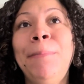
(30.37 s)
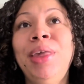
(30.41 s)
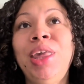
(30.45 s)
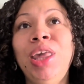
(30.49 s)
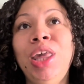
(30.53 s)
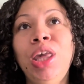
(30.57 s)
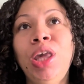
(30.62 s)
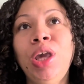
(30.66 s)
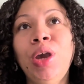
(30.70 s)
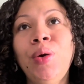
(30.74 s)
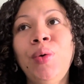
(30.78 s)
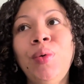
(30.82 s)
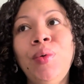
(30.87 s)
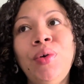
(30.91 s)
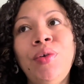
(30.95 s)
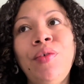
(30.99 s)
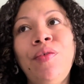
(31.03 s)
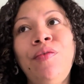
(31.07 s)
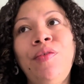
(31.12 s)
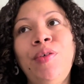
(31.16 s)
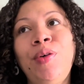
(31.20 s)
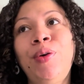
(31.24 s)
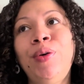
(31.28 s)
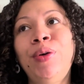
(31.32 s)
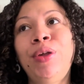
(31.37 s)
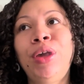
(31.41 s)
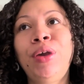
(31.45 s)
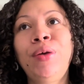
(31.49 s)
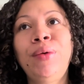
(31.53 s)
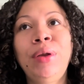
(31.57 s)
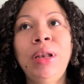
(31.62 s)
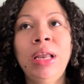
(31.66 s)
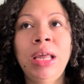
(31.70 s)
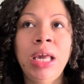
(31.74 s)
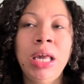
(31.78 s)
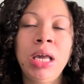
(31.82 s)
beautiful,
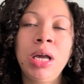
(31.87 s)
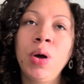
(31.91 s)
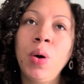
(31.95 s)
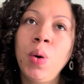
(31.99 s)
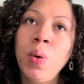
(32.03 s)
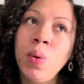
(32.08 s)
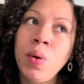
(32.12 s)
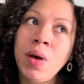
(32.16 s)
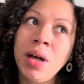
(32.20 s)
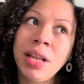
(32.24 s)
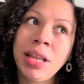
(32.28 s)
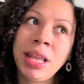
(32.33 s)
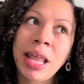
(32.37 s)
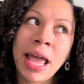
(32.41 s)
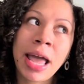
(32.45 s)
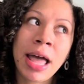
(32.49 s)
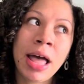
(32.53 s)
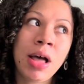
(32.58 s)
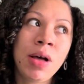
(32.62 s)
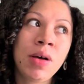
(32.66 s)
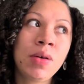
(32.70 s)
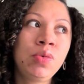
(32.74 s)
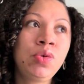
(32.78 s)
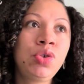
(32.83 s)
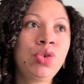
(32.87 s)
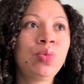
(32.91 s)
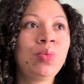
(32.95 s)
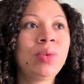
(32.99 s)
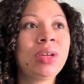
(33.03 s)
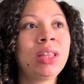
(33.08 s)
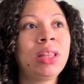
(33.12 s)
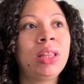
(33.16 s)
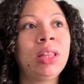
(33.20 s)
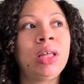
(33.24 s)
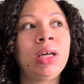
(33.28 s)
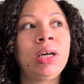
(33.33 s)
unique hookah lounge
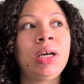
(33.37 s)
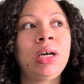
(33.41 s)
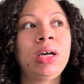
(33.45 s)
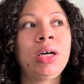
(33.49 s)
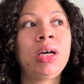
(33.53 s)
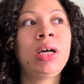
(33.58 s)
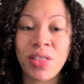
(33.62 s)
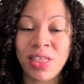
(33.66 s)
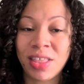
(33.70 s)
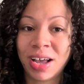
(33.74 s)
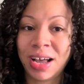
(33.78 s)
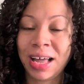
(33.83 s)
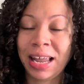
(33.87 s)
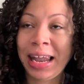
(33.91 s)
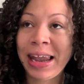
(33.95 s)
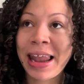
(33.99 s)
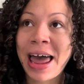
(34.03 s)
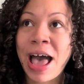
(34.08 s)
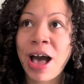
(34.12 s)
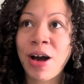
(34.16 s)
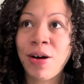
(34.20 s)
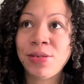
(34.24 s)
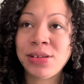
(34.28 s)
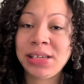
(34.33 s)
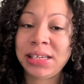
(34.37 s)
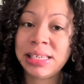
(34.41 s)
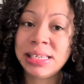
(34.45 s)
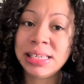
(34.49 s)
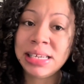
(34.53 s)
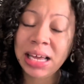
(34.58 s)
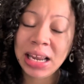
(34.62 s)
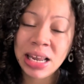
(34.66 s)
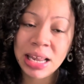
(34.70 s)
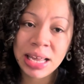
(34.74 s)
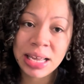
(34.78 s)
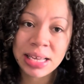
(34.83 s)
with the cloud
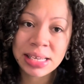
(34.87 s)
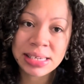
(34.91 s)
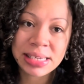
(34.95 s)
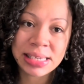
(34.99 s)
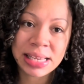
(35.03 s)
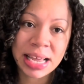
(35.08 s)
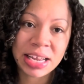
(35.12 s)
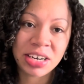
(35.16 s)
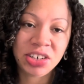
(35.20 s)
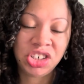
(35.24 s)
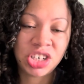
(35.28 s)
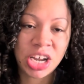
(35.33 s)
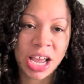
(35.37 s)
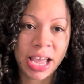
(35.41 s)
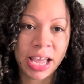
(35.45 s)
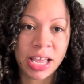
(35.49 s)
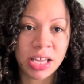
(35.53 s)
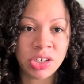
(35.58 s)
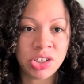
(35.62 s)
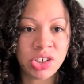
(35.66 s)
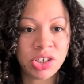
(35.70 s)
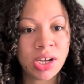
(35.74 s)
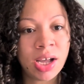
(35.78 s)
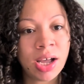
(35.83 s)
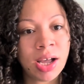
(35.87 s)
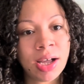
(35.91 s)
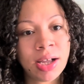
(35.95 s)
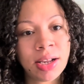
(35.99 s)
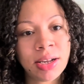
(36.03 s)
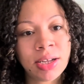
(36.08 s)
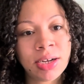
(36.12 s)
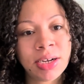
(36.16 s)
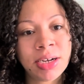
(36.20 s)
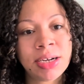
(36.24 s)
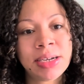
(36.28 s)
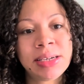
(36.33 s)
ceilings that change
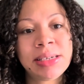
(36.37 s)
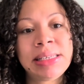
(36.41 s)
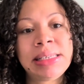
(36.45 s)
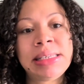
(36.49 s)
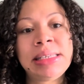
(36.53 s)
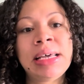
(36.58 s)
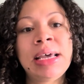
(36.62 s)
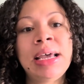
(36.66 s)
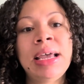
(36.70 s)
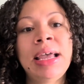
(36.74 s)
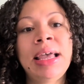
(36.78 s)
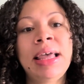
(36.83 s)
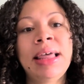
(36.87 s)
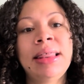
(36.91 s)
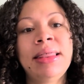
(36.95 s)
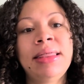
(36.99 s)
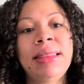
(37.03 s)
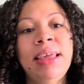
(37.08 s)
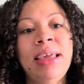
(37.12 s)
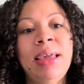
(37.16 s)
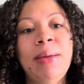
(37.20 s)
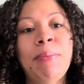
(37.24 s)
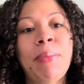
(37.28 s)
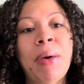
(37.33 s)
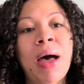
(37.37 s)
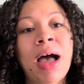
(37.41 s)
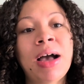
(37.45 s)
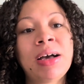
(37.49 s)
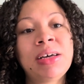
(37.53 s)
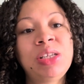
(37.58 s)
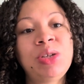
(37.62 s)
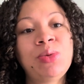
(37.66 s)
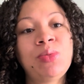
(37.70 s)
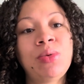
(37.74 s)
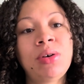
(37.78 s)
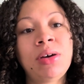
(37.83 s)
colors, the
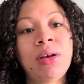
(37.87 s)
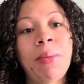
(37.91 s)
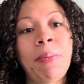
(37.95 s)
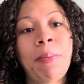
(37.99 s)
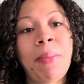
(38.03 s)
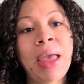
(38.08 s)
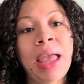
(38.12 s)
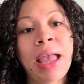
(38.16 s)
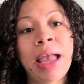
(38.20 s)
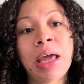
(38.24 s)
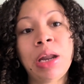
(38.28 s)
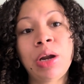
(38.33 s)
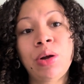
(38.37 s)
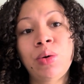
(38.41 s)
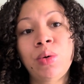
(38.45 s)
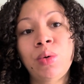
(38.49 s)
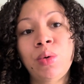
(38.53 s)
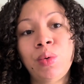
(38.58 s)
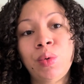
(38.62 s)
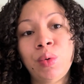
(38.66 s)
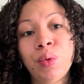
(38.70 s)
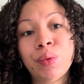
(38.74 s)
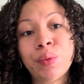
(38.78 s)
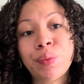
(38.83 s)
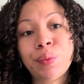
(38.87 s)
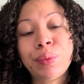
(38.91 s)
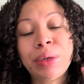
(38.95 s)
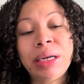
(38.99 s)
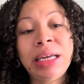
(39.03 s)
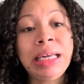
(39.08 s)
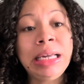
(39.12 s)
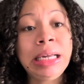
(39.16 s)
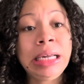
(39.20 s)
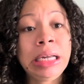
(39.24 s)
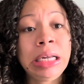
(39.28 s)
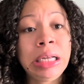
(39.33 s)
boxwood panel
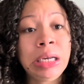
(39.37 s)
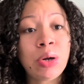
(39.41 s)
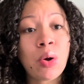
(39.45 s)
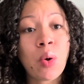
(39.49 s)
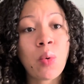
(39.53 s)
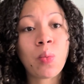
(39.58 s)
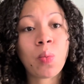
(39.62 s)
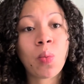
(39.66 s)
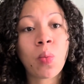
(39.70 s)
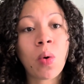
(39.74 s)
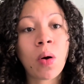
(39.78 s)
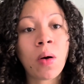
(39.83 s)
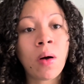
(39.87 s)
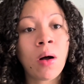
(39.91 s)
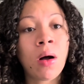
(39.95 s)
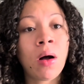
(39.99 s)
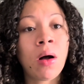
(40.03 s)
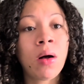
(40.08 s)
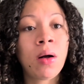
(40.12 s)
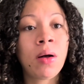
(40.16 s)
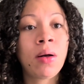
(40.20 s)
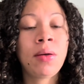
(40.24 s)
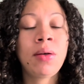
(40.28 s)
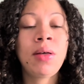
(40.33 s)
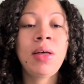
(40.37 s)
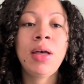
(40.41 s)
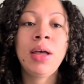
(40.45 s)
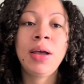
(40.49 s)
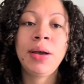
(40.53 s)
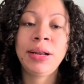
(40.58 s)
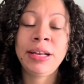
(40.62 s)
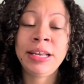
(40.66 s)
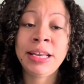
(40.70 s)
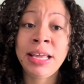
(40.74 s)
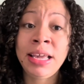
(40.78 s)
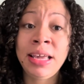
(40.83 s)
green wall
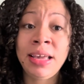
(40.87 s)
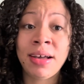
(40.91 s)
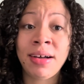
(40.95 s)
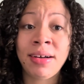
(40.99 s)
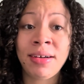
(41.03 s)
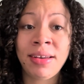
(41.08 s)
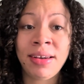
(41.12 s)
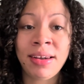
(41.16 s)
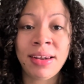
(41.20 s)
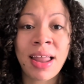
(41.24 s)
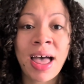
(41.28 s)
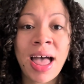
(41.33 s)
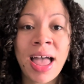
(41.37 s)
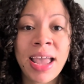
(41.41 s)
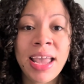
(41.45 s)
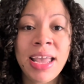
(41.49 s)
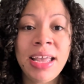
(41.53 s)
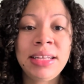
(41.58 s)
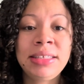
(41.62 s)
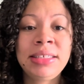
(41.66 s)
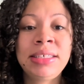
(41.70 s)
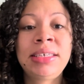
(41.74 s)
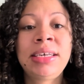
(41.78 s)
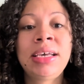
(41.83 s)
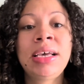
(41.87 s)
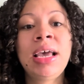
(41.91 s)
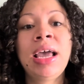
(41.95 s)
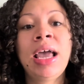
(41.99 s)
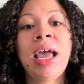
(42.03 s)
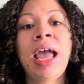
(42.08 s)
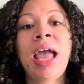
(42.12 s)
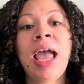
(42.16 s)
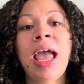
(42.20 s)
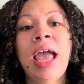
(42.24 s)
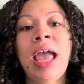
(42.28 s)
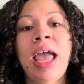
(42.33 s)
neon light,
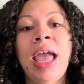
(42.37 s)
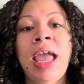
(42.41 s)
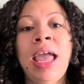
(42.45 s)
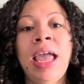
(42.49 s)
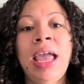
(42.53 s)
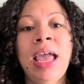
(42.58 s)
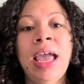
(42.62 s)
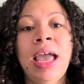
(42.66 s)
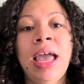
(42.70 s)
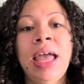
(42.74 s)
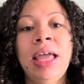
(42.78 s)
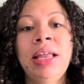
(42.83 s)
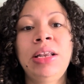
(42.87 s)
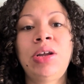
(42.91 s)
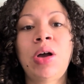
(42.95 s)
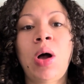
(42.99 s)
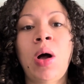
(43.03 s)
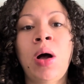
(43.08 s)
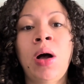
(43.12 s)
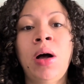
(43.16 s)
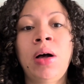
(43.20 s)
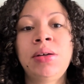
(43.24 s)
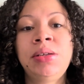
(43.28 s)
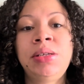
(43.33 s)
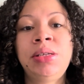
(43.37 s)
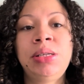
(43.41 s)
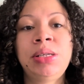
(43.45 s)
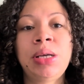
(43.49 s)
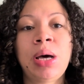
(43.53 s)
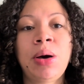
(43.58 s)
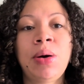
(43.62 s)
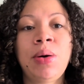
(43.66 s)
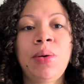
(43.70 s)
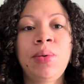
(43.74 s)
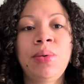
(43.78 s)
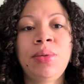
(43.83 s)
and
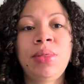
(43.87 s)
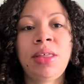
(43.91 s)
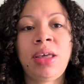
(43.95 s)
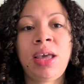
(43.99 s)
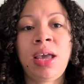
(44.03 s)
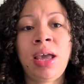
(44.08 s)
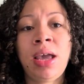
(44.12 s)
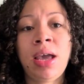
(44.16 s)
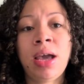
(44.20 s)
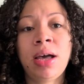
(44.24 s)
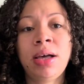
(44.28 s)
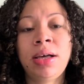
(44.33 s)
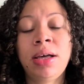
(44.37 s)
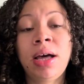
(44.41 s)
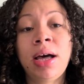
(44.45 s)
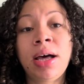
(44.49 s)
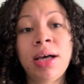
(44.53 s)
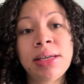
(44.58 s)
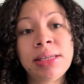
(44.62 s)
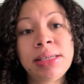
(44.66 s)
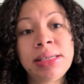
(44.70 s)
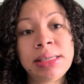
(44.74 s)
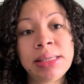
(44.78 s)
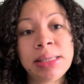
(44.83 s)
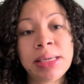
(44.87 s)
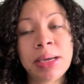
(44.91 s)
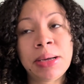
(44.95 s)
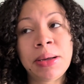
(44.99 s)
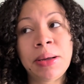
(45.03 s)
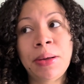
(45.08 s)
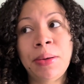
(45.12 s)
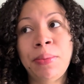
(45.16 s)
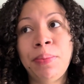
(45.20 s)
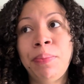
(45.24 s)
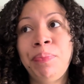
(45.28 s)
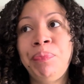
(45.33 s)
also the
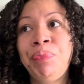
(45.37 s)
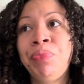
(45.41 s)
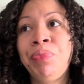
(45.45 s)
custom